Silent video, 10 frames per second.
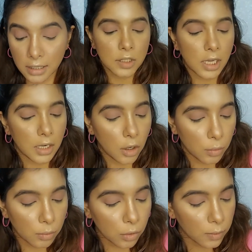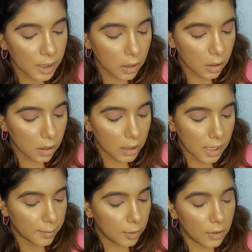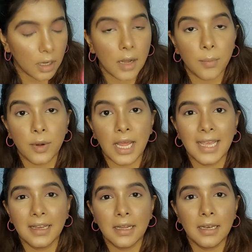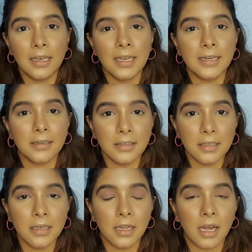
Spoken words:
So yeah, now moving on, I'm gonna apply a little